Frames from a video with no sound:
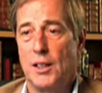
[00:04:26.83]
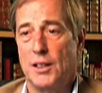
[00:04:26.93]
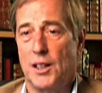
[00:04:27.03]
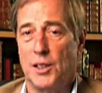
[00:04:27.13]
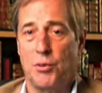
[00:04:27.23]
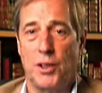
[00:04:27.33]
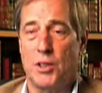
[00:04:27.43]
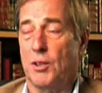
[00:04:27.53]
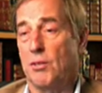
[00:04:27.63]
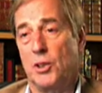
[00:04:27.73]
then the
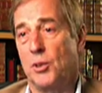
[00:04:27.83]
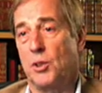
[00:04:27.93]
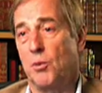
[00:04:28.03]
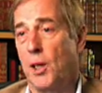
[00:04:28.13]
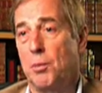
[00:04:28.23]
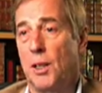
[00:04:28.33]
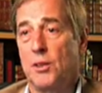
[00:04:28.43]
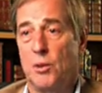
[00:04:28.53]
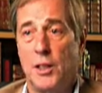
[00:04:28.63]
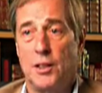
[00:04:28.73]
French Revolution wiped out
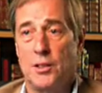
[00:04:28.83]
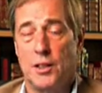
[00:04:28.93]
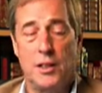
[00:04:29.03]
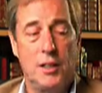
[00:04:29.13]
the rest.